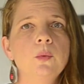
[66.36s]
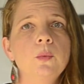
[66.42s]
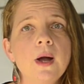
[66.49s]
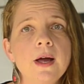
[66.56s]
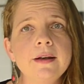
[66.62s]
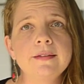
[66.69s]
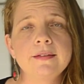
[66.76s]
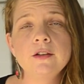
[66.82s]

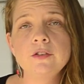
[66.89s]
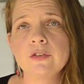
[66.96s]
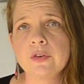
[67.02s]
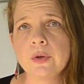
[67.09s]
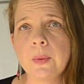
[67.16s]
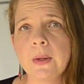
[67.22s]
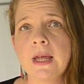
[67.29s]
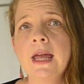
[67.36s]
One is
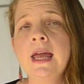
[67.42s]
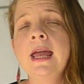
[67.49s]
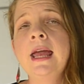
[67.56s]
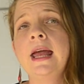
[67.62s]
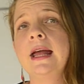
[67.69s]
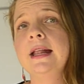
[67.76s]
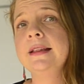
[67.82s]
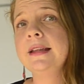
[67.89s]
interviewing
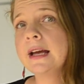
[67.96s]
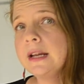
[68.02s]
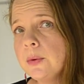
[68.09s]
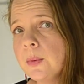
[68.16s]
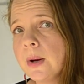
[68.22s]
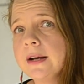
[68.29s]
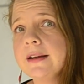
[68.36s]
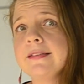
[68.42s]
and the other
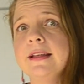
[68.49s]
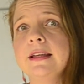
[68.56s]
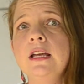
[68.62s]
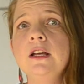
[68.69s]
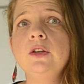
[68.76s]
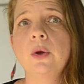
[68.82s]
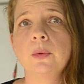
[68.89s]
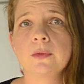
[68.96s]
one is
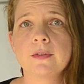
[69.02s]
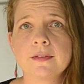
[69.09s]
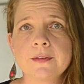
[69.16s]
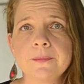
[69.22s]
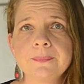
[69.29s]
taking notes.